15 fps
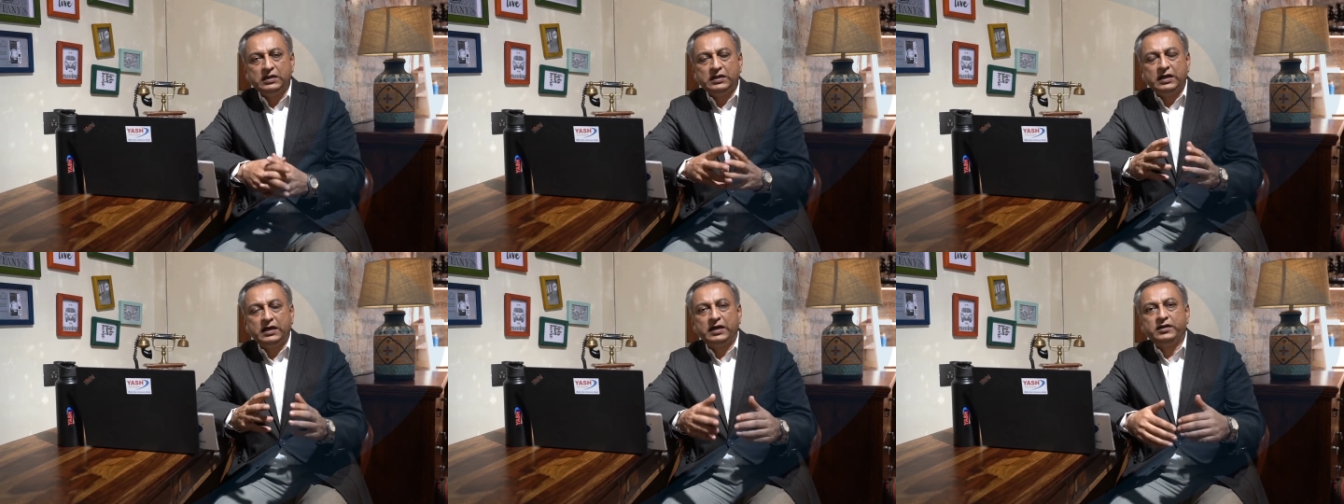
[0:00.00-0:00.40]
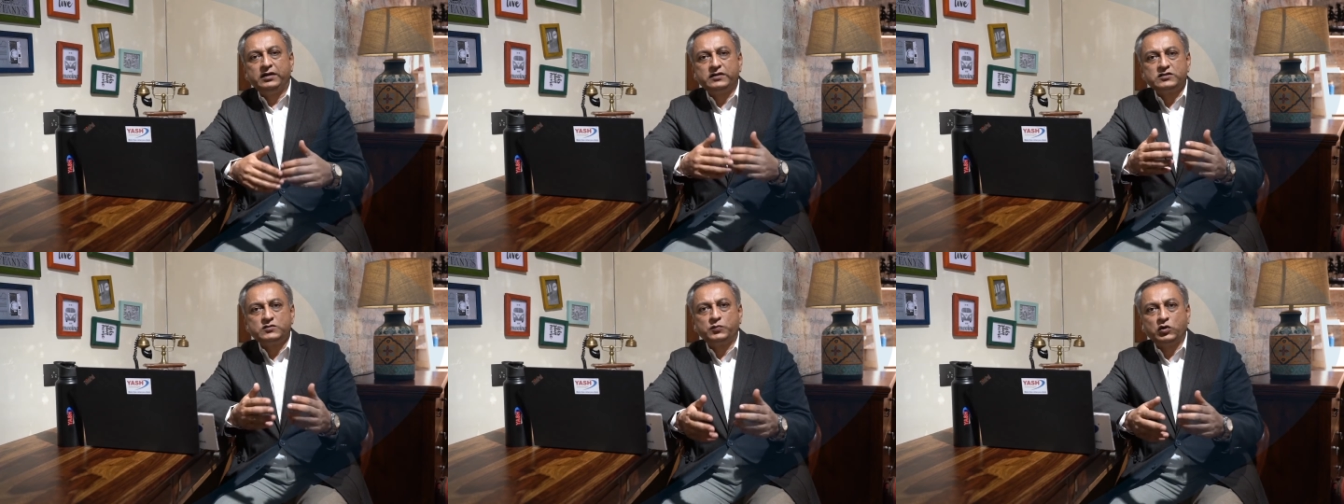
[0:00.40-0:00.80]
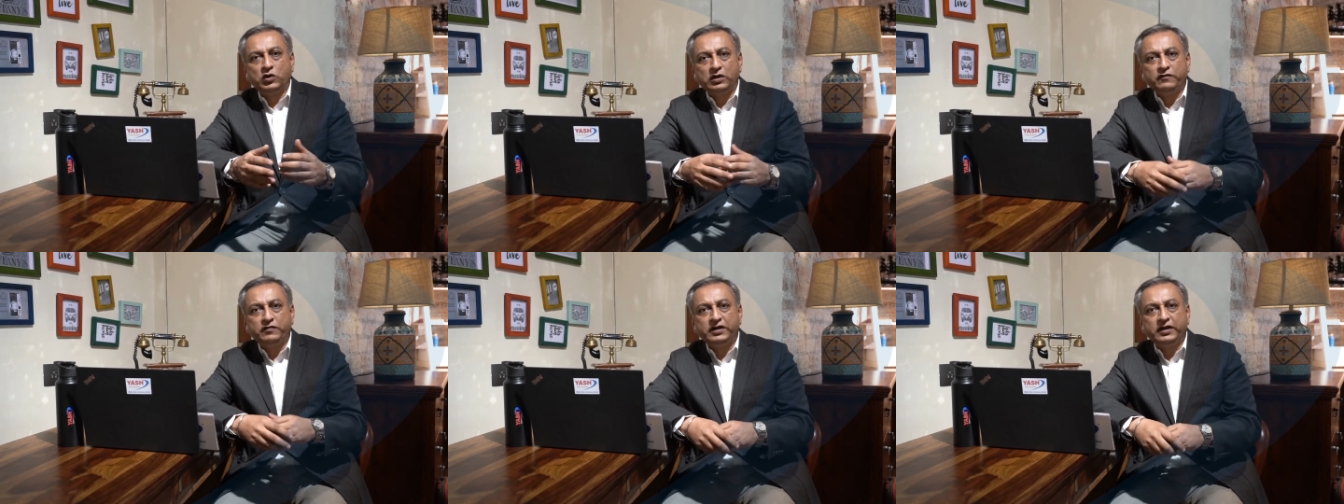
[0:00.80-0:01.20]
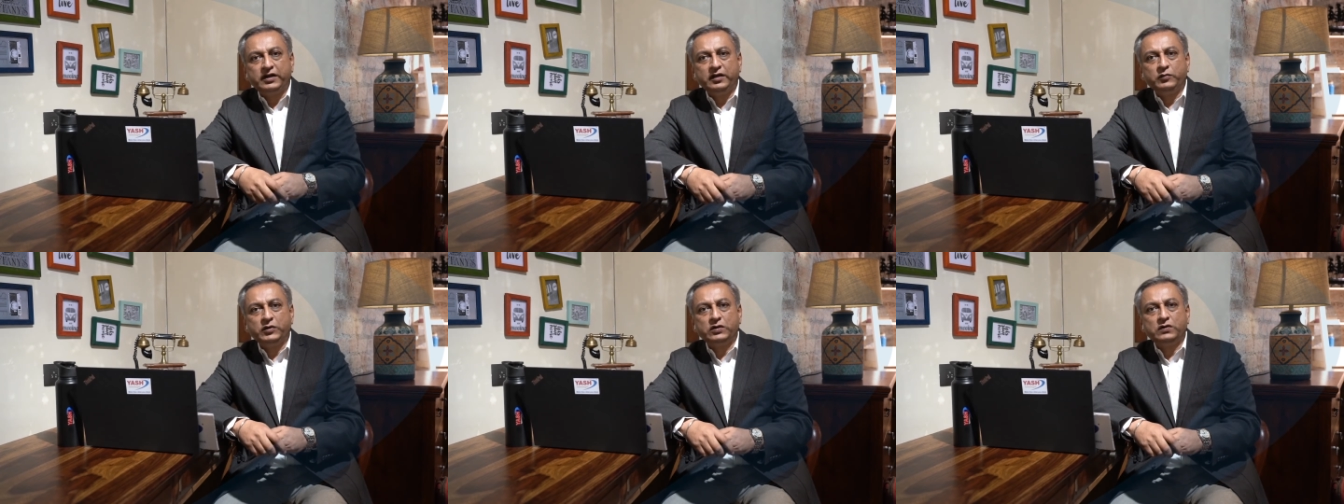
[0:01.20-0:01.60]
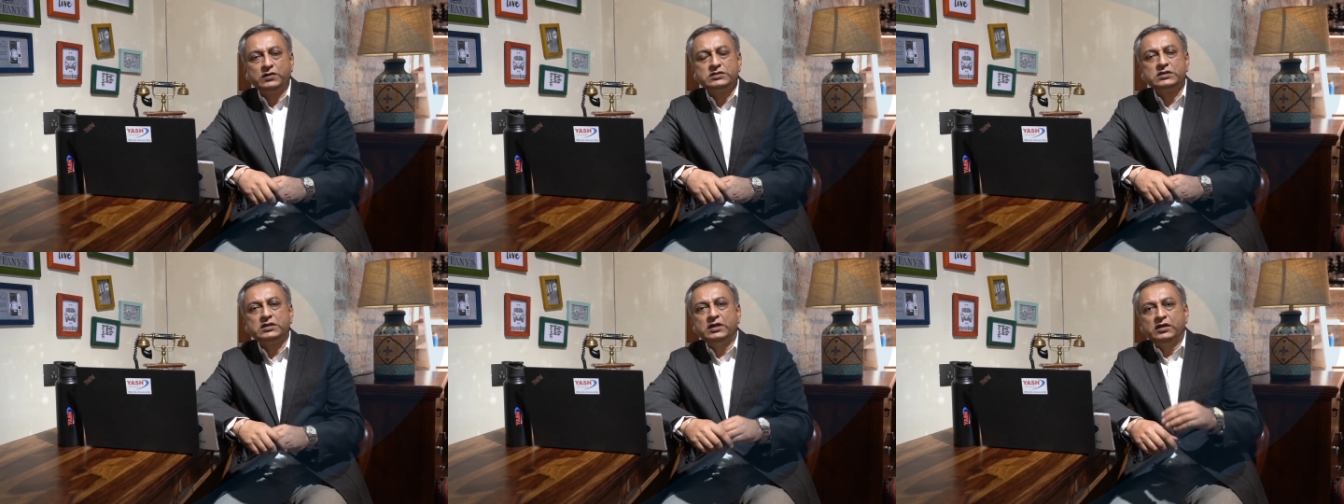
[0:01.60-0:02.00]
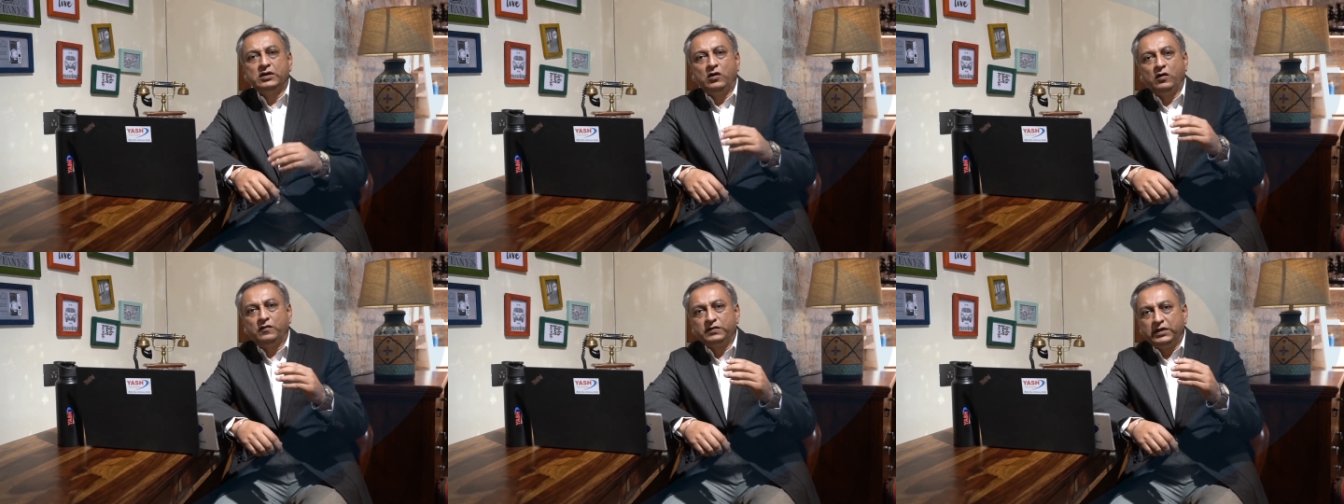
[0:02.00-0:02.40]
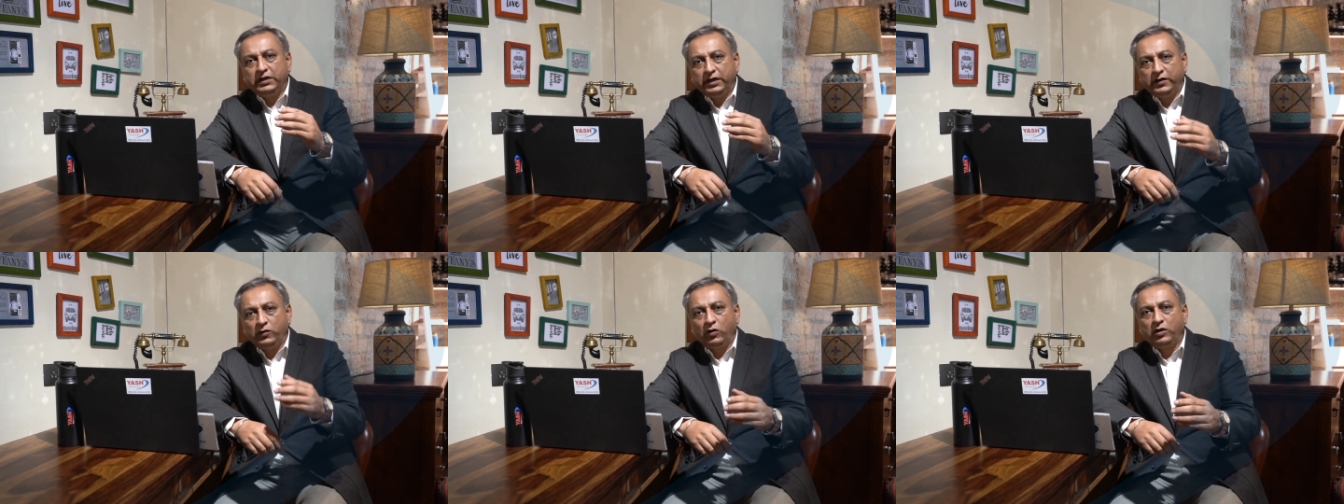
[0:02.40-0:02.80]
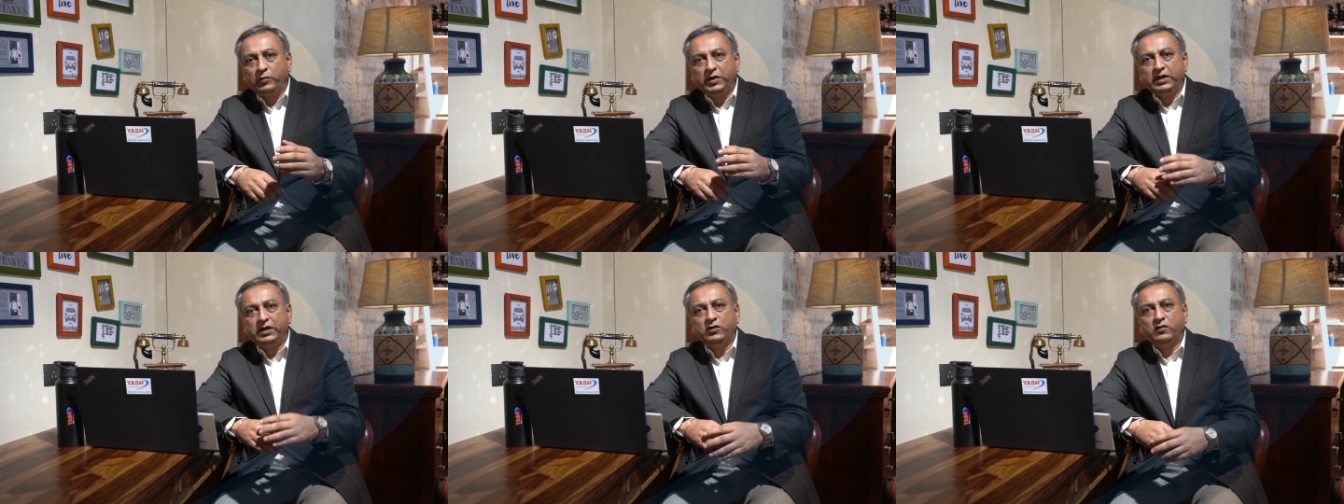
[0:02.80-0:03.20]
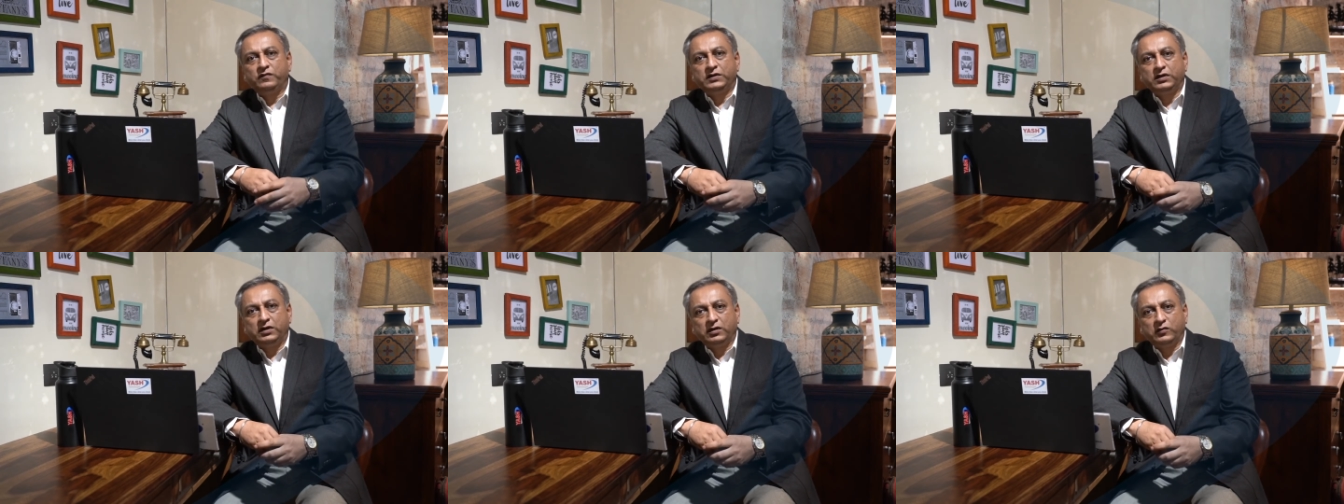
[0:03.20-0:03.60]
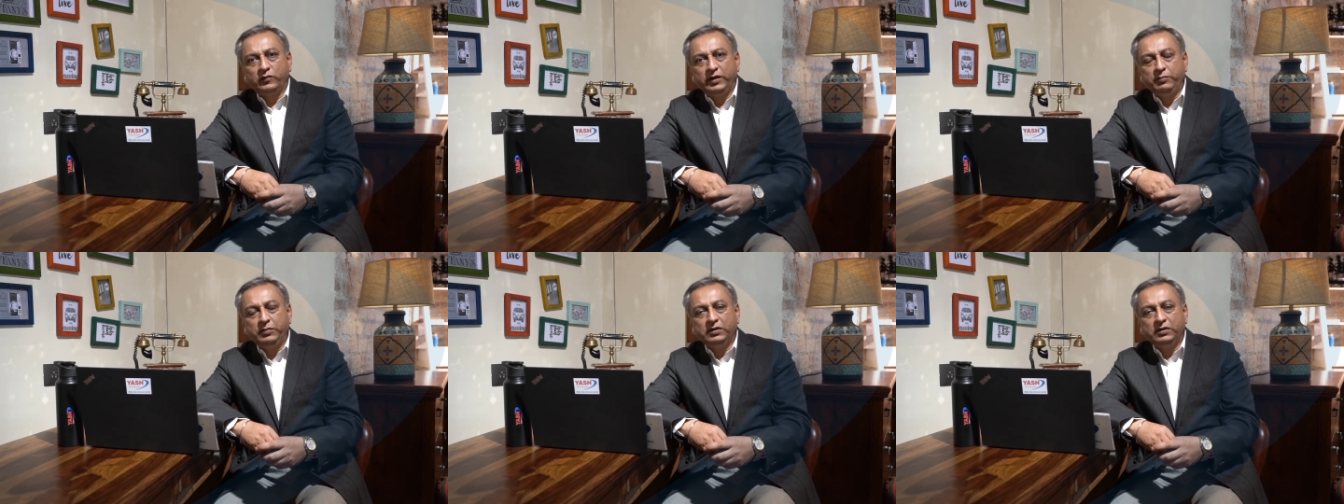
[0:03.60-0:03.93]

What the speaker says: and it is proliferating because of the anonymity of the dark web,